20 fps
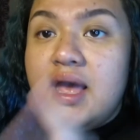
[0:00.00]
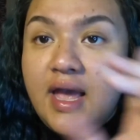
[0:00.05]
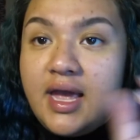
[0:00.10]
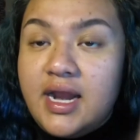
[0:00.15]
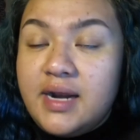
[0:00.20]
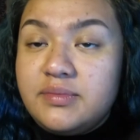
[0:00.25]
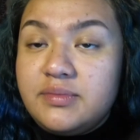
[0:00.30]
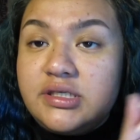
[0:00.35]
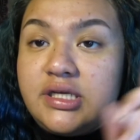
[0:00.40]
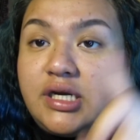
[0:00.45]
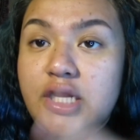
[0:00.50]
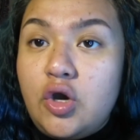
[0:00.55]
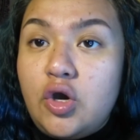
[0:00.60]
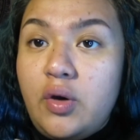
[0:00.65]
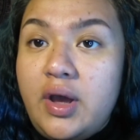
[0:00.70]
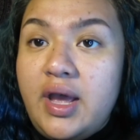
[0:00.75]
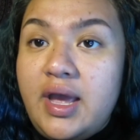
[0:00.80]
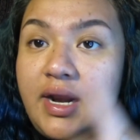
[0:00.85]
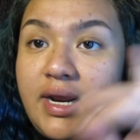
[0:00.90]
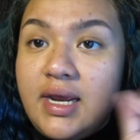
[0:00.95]
And I'm just going to go
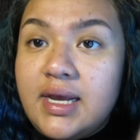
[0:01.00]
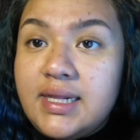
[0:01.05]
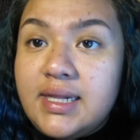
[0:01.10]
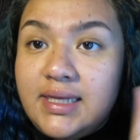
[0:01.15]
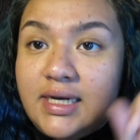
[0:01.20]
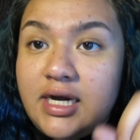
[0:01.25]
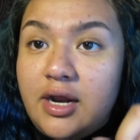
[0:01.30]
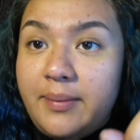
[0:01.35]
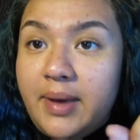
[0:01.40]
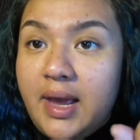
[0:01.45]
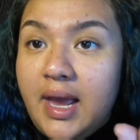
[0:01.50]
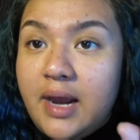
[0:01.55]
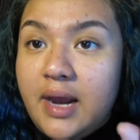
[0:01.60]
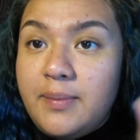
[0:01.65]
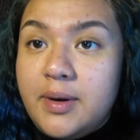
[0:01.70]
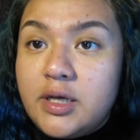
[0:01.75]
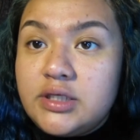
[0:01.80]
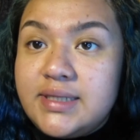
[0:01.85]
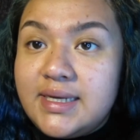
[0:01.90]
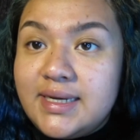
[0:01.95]
ahead and clean out my
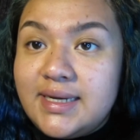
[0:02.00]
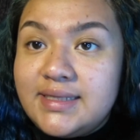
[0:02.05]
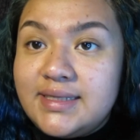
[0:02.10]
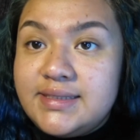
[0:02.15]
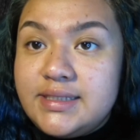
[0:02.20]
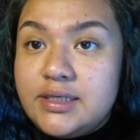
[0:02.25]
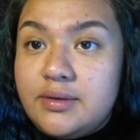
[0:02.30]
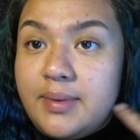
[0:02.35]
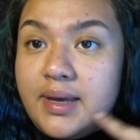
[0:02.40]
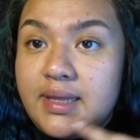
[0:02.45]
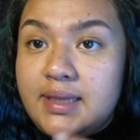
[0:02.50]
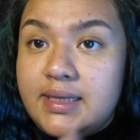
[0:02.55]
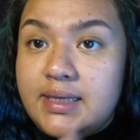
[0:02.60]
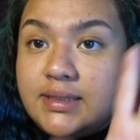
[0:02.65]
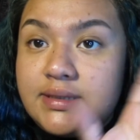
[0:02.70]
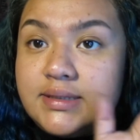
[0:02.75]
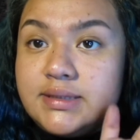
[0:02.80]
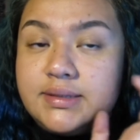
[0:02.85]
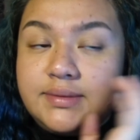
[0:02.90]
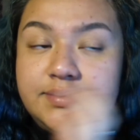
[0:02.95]
eyebrows and conceal my
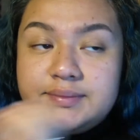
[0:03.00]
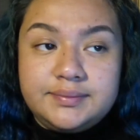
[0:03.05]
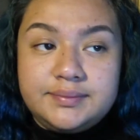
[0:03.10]
lids.